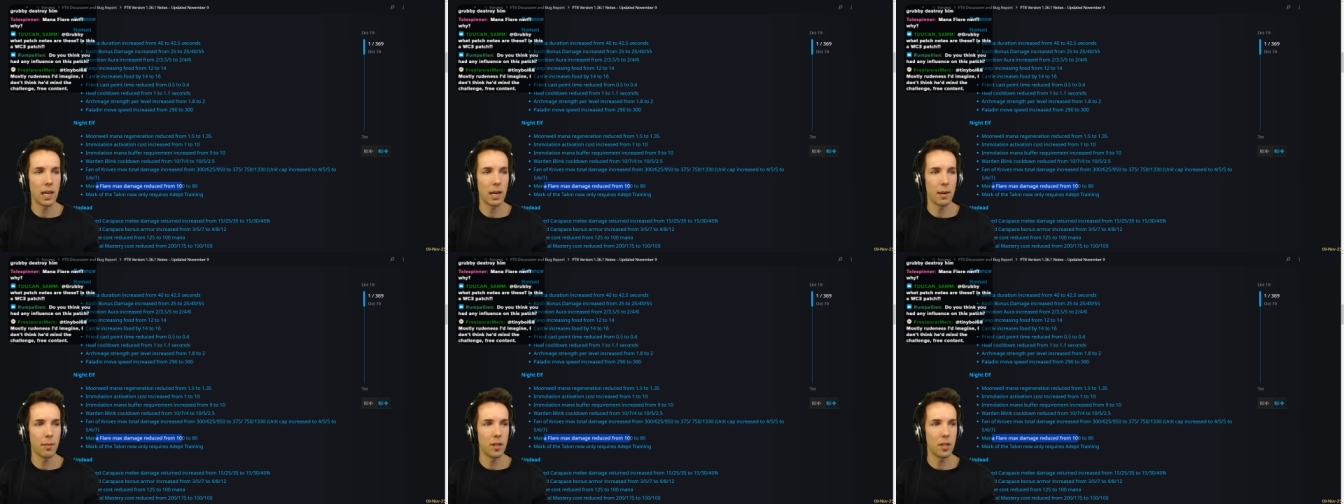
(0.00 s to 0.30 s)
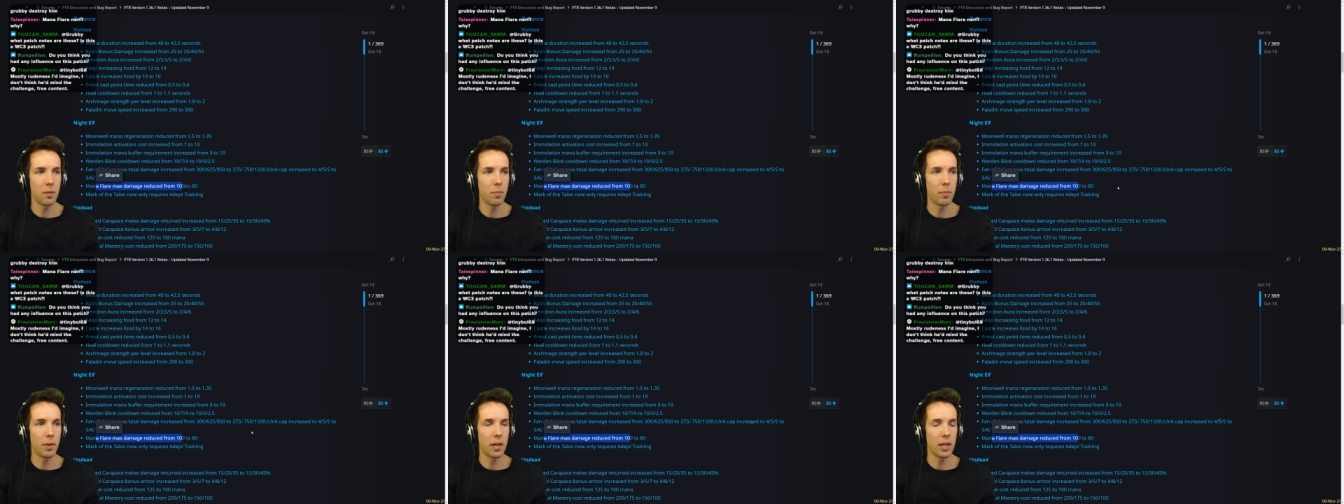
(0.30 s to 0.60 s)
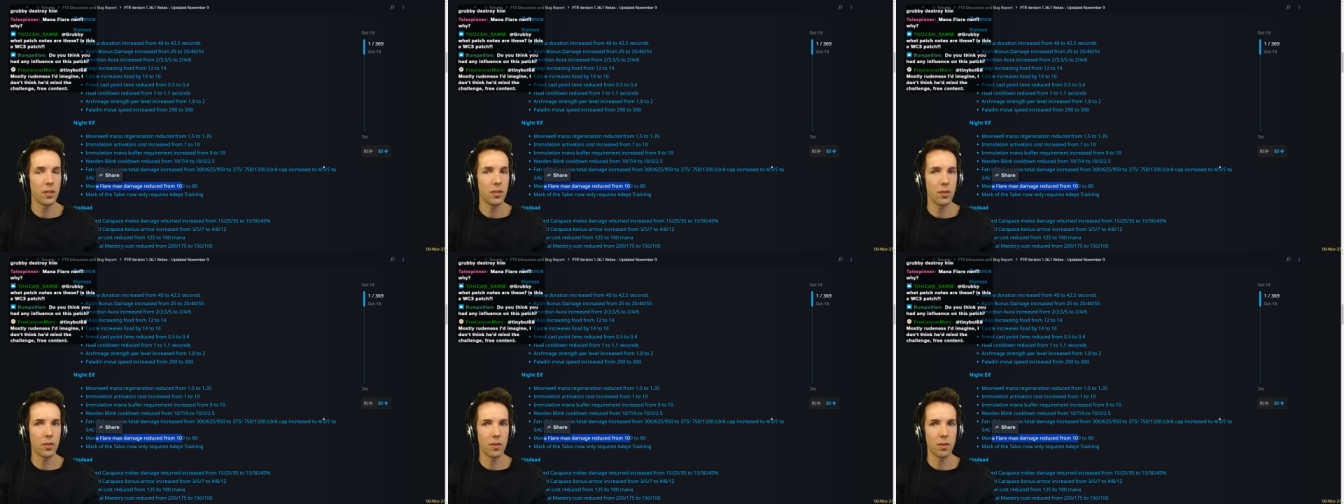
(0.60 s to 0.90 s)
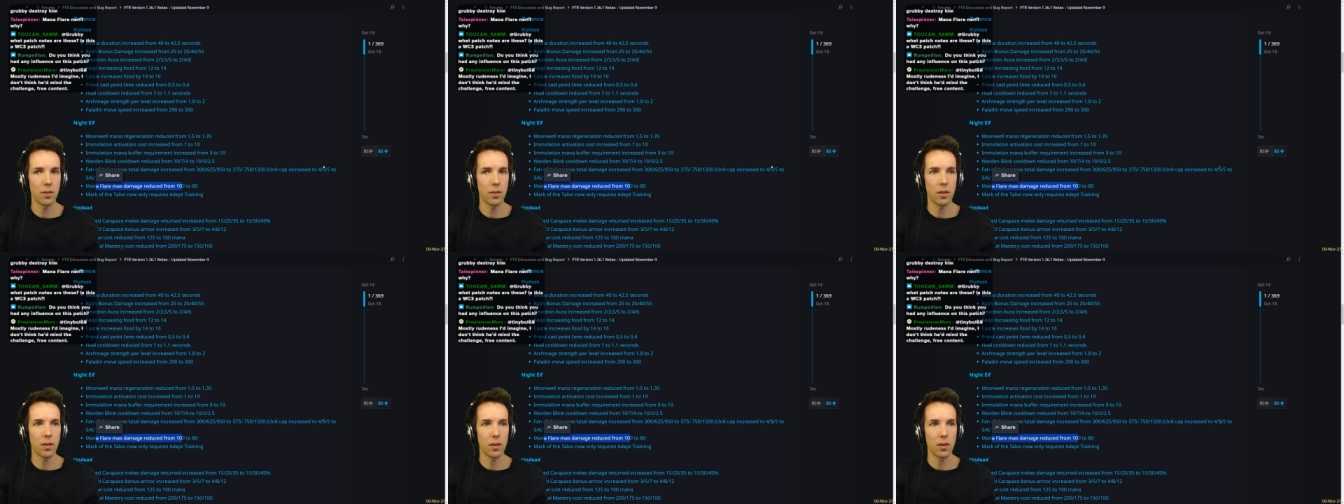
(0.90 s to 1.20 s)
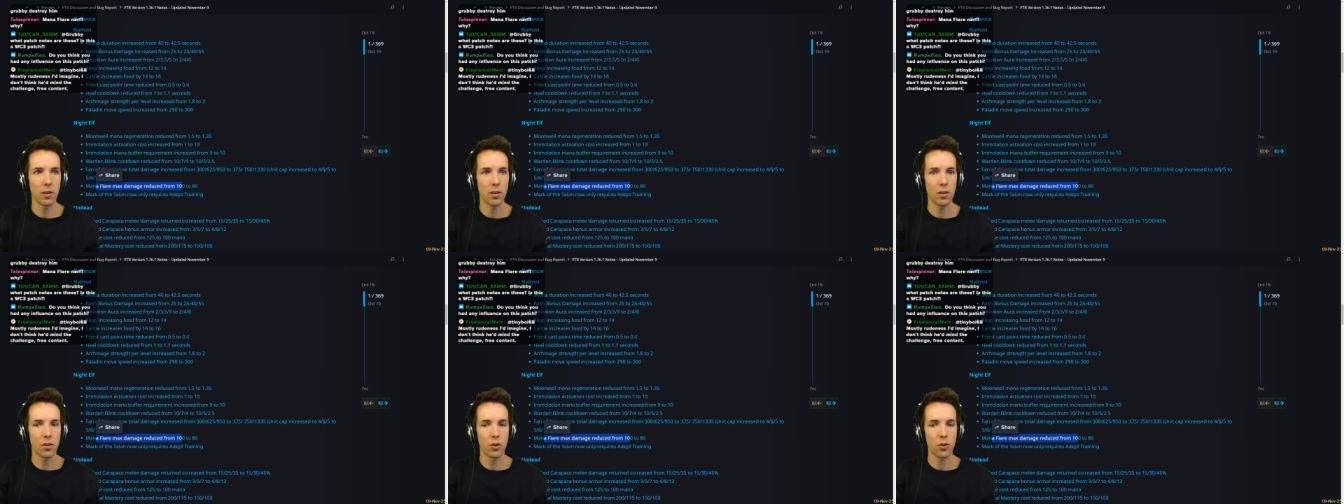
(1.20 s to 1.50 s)
damage based on
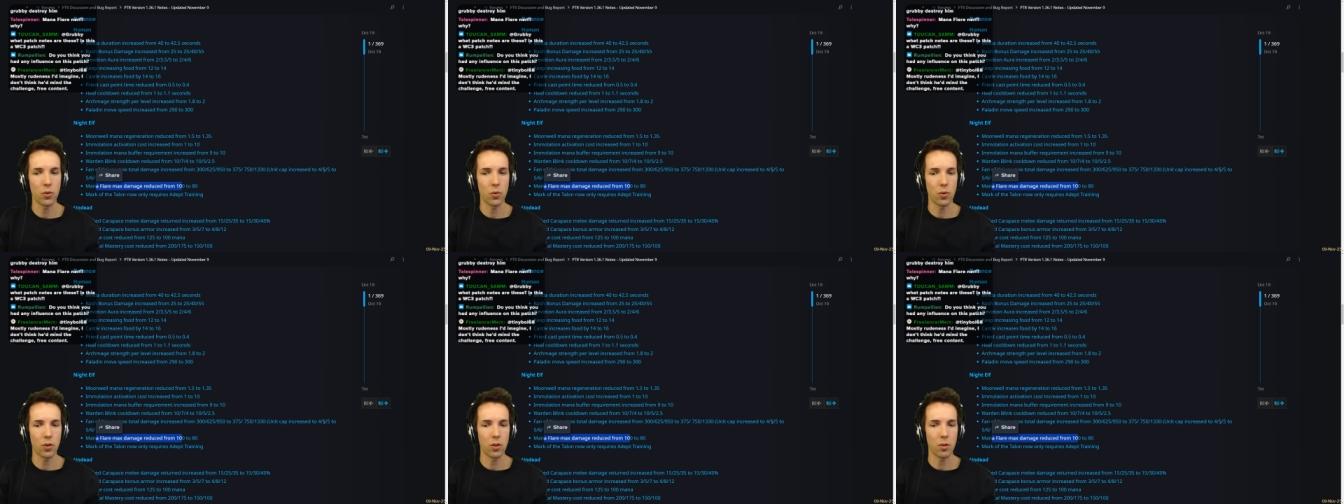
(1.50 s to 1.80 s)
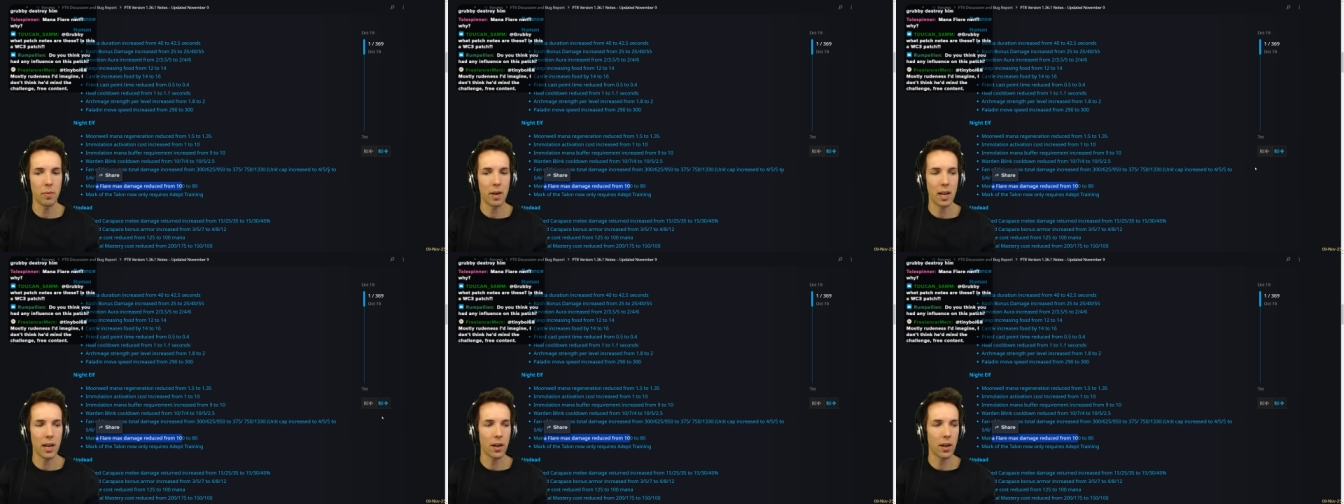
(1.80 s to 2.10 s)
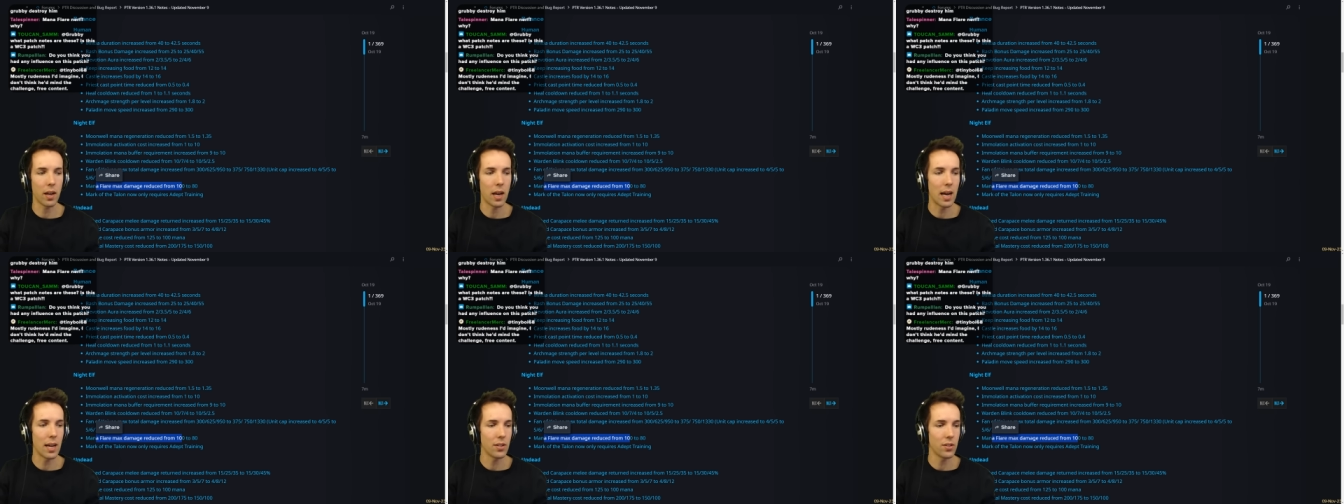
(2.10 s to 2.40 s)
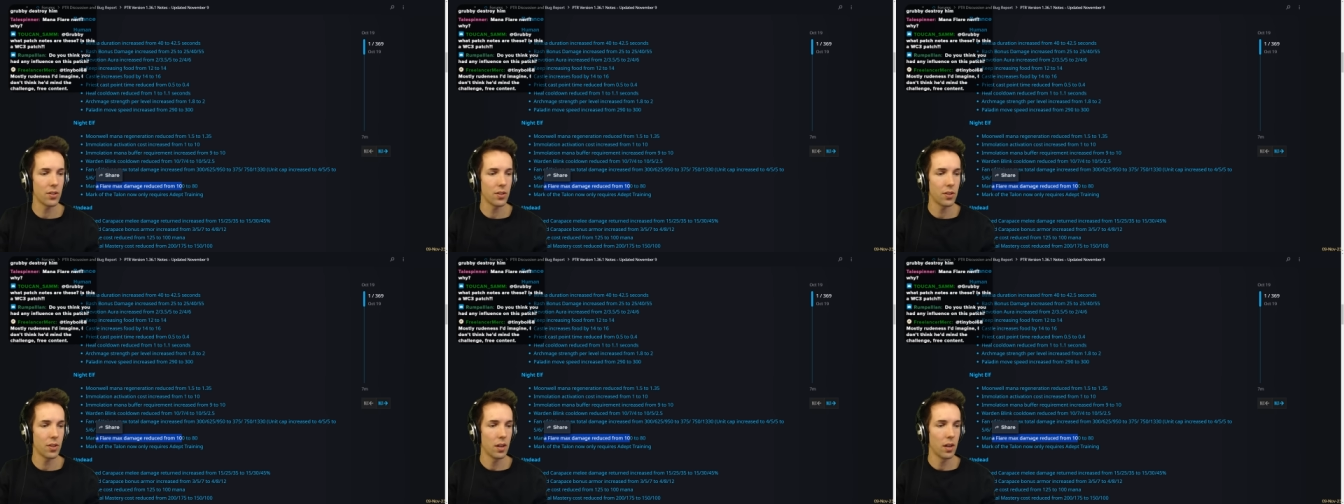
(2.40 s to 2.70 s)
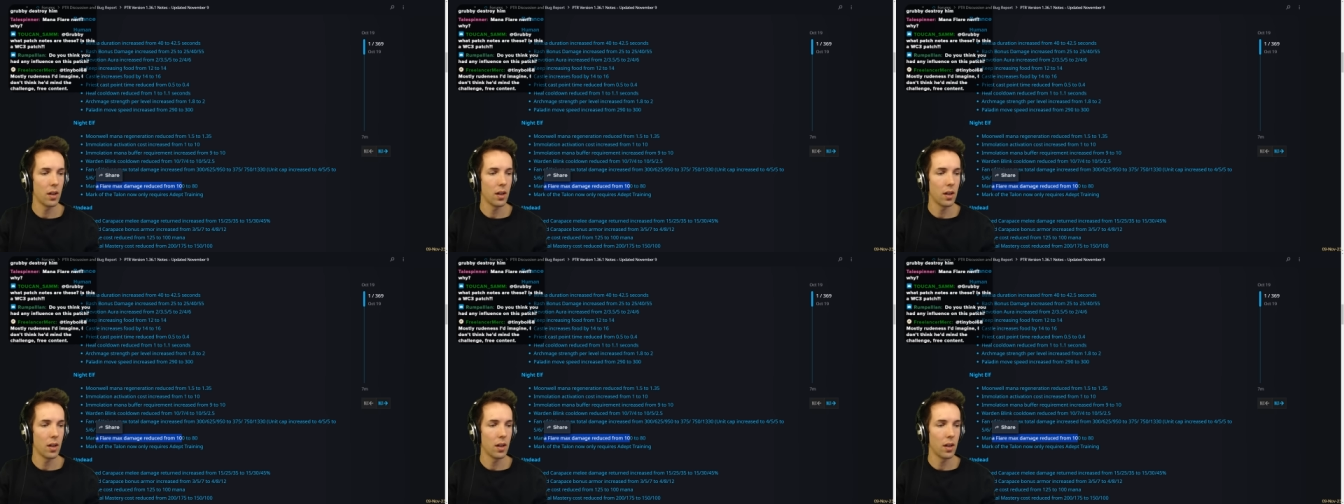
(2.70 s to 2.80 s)
the source mana cast